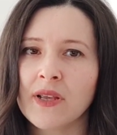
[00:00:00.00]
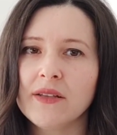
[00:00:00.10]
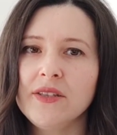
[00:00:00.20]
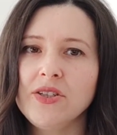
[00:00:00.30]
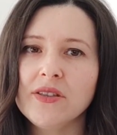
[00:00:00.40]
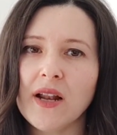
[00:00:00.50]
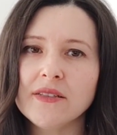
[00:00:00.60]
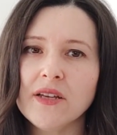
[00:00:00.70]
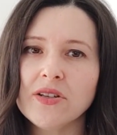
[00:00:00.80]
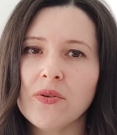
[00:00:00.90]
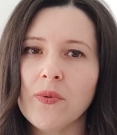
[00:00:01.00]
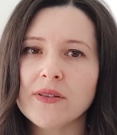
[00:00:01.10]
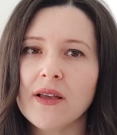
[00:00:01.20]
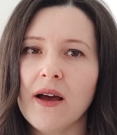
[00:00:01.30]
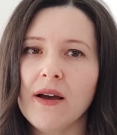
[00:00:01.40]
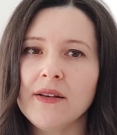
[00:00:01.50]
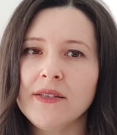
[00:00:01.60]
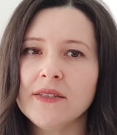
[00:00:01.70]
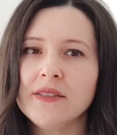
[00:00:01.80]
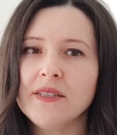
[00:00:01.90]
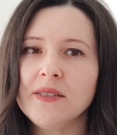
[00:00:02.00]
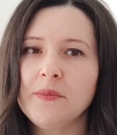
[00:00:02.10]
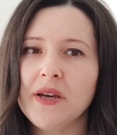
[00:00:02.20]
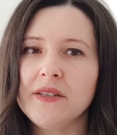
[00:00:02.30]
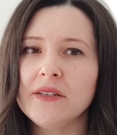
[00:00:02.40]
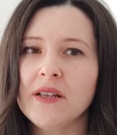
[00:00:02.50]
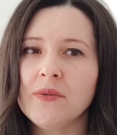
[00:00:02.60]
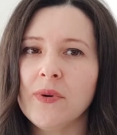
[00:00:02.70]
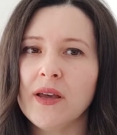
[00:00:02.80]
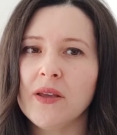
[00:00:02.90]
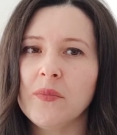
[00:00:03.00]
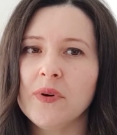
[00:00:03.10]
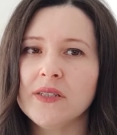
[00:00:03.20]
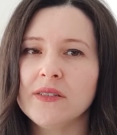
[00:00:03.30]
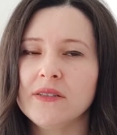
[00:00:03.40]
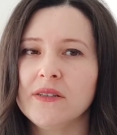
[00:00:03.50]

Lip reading: Digitalization was highly anticipated anyway, but